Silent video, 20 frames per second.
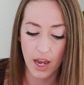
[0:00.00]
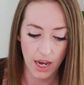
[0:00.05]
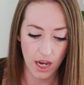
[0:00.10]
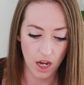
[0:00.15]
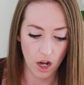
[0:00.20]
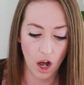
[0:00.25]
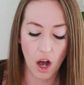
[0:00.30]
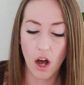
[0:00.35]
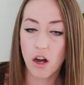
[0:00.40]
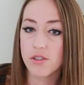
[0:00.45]

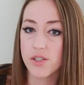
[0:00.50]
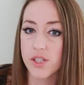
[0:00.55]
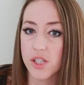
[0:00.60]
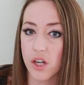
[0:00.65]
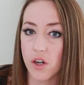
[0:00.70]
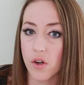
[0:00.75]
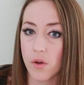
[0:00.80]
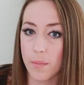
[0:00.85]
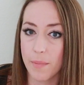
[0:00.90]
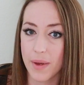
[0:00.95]
It
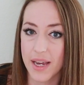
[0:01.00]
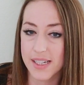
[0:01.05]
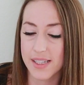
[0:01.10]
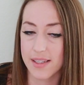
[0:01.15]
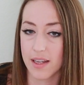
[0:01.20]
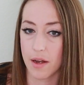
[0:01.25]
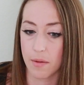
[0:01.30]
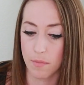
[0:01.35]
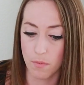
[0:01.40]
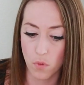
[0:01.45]
also
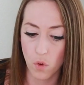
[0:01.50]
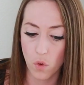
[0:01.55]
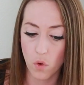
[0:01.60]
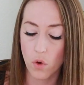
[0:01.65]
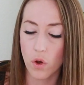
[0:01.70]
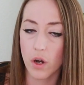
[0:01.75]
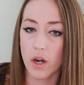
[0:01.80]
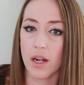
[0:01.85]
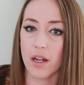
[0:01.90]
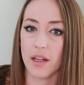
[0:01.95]
makes it
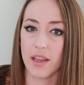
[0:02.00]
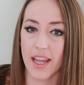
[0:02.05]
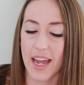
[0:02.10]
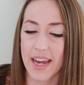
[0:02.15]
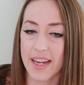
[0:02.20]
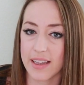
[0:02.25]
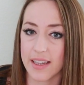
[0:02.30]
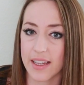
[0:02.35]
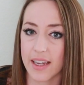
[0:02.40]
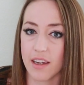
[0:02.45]
more
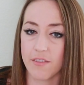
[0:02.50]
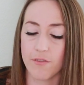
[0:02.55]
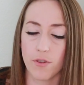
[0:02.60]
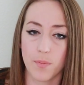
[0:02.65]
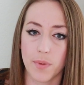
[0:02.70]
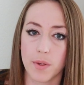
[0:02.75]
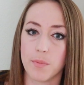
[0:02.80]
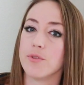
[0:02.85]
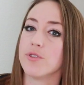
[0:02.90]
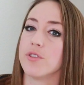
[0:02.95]
likely
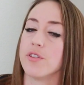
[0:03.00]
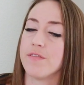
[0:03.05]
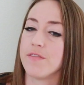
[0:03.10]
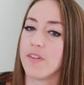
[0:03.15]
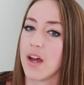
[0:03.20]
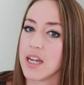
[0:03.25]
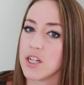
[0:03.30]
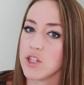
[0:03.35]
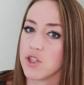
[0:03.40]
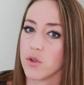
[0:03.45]
for people to
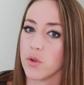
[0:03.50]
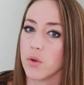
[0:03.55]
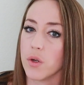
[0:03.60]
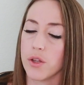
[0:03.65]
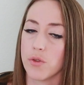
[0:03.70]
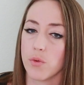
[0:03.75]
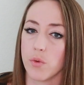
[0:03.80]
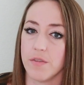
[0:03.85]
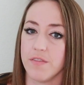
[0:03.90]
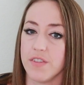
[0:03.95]
find you
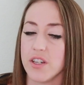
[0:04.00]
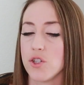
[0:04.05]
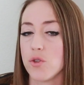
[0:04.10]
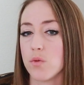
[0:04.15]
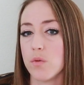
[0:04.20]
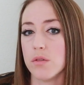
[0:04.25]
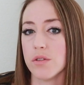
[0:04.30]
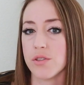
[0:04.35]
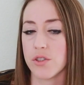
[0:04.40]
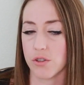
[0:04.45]
through
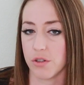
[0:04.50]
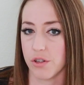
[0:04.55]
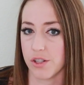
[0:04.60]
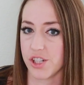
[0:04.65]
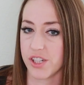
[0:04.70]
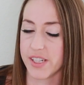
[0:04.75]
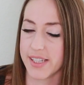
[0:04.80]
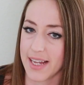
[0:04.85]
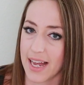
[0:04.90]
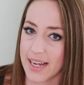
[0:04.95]
visual
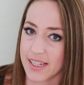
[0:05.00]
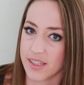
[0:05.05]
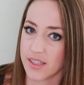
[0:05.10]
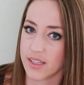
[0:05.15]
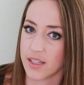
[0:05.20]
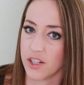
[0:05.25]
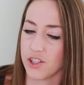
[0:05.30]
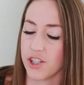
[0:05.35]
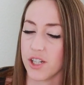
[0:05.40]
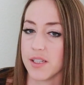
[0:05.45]
search
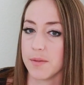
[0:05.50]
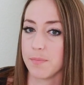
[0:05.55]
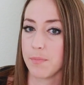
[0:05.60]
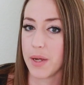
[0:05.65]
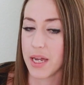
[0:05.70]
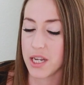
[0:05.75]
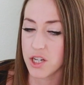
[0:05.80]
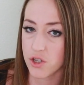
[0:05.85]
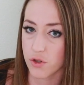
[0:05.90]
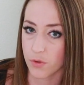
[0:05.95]
sites such as
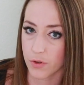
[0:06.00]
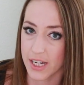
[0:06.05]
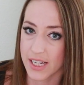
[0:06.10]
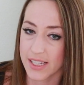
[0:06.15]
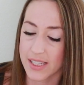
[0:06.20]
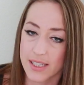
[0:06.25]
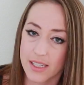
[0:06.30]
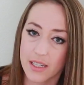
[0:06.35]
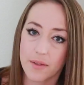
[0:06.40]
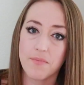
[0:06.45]

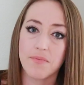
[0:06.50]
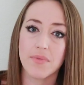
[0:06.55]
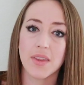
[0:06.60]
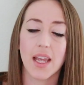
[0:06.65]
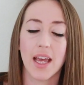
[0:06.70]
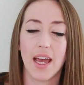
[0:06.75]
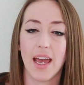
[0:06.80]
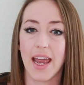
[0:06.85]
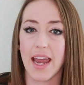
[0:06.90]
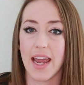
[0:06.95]
Pinterest
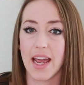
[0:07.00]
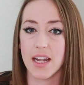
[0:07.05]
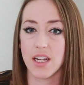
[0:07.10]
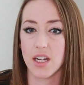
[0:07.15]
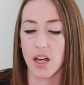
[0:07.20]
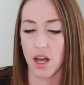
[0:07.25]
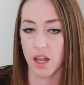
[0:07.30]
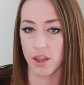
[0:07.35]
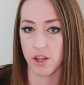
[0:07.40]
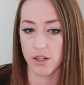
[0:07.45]

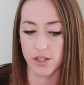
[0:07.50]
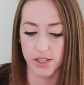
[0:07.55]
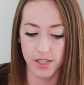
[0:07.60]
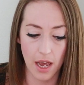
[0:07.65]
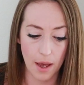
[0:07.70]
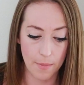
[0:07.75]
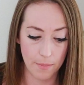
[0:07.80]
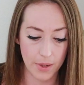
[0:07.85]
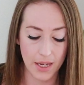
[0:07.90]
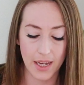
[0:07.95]
and
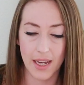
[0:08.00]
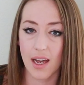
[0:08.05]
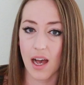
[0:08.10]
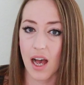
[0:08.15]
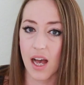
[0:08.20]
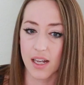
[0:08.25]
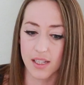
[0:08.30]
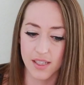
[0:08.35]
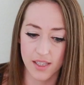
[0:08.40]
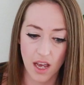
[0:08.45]
others,
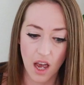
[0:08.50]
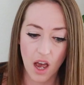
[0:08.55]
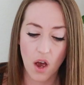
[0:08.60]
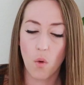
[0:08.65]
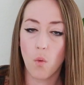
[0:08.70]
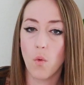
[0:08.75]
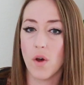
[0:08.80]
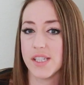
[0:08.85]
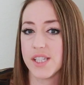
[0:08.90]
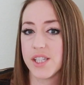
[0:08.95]
because
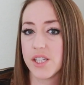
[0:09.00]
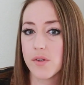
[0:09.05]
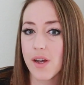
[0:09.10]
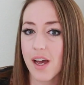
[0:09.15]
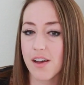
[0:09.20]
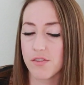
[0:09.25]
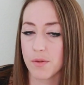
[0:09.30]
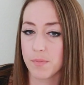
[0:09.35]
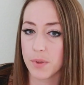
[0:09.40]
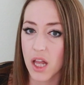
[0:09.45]
once you
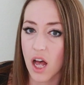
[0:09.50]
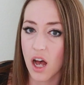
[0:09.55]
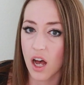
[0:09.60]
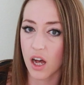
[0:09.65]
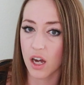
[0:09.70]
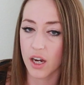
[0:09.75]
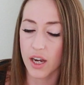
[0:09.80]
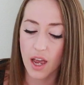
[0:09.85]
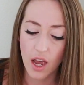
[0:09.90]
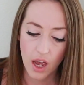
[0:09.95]
have a
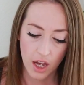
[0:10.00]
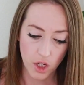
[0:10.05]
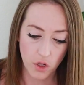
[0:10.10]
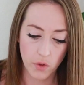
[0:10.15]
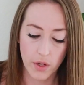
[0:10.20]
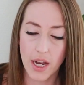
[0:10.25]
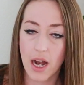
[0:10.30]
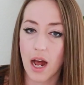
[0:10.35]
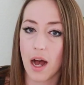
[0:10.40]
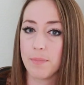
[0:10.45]
blog,
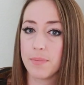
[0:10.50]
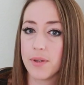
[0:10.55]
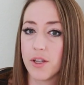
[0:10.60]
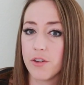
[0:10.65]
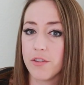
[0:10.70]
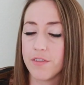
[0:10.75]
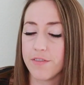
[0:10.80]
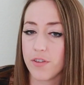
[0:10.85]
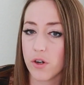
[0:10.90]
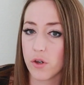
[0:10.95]
you can
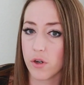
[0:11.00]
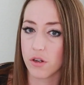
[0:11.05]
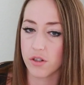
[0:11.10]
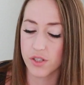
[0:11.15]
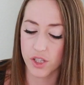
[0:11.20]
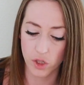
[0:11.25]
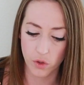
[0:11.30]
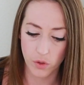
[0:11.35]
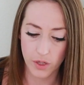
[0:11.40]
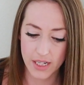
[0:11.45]
upload
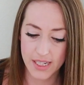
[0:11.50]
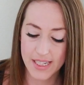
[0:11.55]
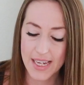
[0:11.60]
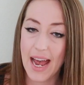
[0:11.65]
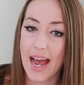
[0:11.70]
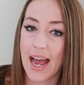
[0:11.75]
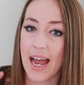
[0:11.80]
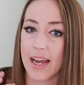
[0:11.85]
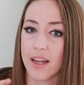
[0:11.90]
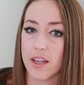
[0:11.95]
photos, you can
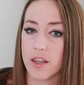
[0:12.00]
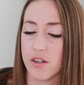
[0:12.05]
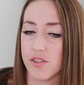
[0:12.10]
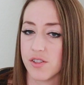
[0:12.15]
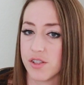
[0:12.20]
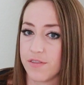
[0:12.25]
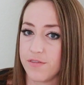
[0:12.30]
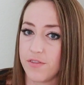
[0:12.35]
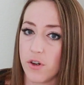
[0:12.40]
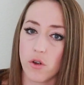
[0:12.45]
tag
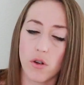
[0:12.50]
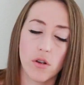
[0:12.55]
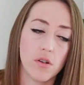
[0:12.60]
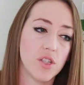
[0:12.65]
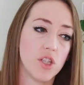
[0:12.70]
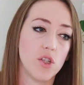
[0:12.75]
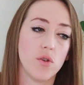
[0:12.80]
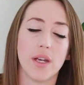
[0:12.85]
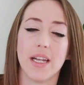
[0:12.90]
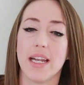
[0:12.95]
those
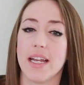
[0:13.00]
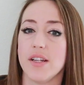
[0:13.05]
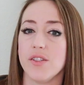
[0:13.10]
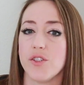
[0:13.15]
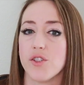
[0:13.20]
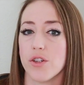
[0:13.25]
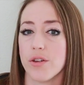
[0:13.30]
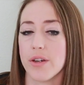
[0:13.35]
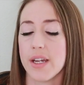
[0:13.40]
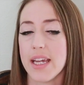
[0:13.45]
photos, you can
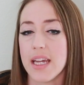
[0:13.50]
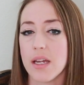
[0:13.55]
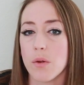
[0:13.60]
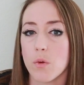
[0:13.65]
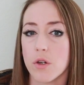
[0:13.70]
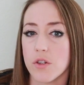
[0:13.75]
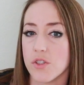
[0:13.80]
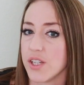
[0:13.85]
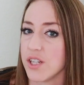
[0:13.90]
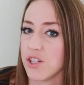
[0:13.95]
insert
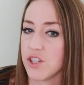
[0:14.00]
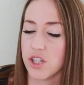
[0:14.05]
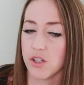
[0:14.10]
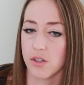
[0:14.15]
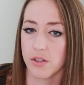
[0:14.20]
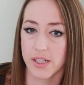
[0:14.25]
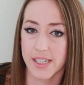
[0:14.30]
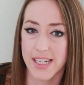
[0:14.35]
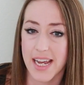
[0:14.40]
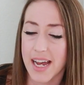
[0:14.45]
keywords into
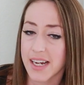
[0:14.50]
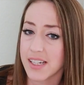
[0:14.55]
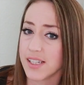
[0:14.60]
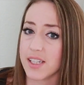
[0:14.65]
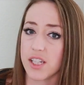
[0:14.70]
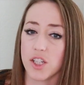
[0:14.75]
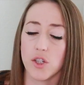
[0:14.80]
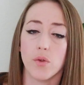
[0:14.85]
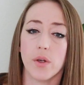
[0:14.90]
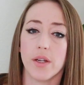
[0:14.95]
your
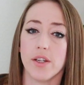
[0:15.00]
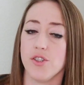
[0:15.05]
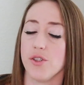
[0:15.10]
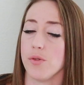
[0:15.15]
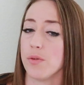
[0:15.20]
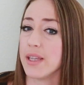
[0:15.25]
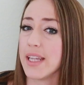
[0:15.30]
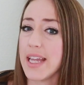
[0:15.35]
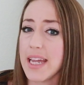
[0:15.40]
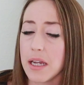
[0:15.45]
text, you can
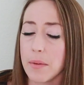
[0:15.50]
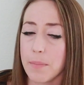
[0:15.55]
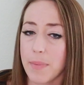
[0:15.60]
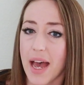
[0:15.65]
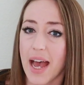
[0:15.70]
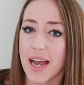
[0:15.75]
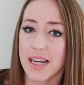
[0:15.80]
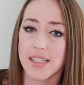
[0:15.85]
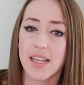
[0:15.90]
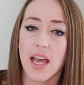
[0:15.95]
do link
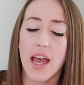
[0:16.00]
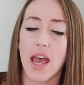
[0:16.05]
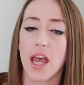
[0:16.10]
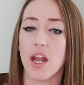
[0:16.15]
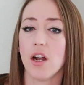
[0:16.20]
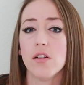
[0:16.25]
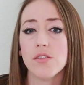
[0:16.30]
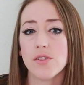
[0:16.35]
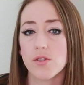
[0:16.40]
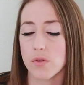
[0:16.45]
backs,
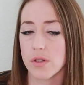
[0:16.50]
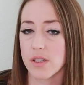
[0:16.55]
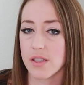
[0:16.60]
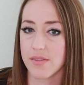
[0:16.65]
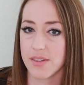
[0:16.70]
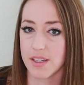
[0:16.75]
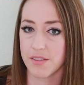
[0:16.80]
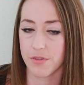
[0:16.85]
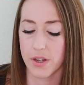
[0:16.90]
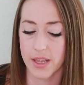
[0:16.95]
and all
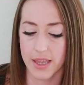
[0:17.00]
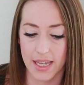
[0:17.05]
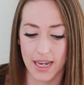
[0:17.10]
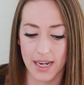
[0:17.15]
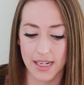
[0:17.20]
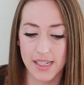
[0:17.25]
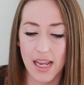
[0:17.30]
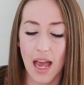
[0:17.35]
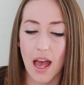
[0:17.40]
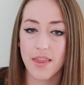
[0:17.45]
sorts of different
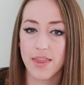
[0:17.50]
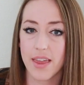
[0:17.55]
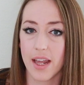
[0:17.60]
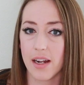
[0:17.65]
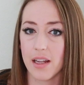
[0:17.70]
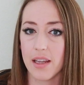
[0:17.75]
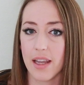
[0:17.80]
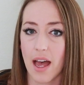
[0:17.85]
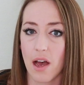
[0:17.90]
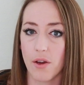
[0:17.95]
things
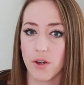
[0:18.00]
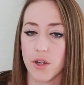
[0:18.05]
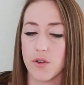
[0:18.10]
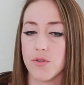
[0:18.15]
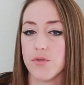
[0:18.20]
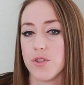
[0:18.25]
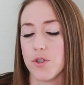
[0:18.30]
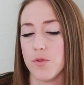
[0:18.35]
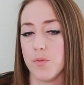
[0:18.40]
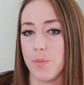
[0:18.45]
that allow
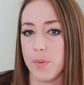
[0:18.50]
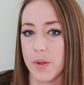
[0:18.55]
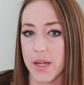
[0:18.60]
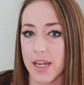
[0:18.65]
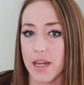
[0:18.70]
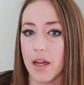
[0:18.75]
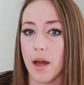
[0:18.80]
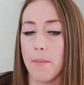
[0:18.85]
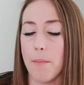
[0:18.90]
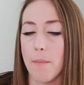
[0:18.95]
you to
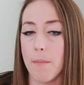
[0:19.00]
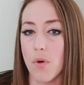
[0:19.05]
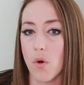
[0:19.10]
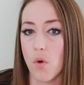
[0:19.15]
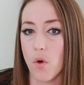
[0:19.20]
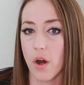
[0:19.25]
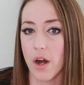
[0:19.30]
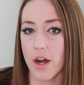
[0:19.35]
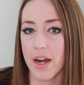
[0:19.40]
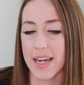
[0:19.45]
be
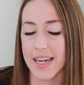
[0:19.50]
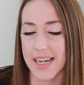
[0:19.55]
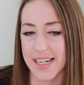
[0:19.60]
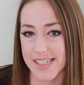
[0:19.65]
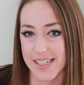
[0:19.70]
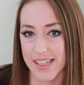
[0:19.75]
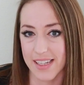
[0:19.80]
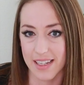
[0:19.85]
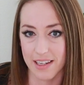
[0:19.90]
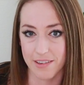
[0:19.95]
more
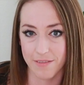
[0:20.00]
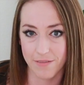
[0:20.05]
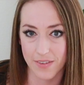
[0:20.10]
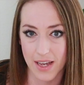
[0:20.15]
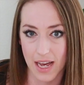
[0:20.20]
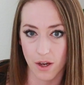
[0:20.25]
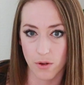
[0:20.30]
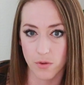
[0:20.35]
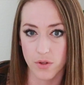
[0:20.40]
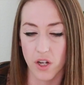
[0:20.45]
easily
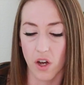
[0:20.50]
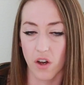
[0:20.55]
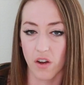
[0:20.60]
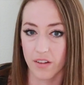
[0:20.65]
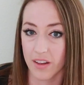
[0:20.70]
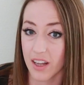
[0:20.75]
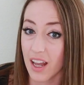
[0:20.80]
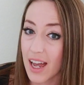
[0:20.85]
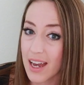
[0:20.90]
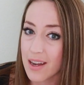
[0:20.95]
found
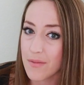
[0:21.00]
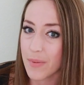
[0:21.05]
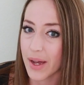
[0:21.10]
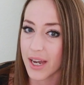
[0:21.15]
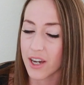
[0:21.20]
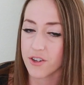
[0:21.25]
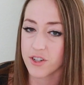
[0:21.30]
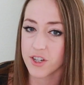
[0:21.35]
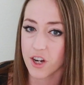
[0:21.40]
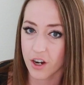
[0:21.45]
online
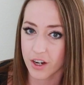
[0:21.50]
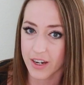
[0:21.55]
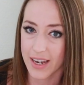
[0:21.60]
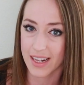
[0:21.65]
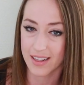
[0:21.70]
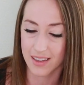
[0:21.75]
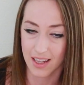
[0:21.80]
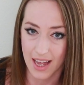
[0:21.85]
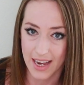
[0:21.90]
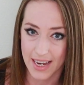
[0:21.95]
by your
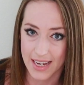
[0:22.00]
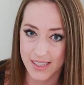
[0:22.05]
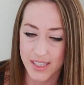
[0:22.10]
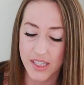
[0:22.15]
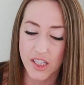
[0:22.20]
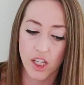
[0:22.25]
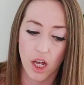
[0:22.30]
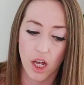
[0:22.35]
target clients.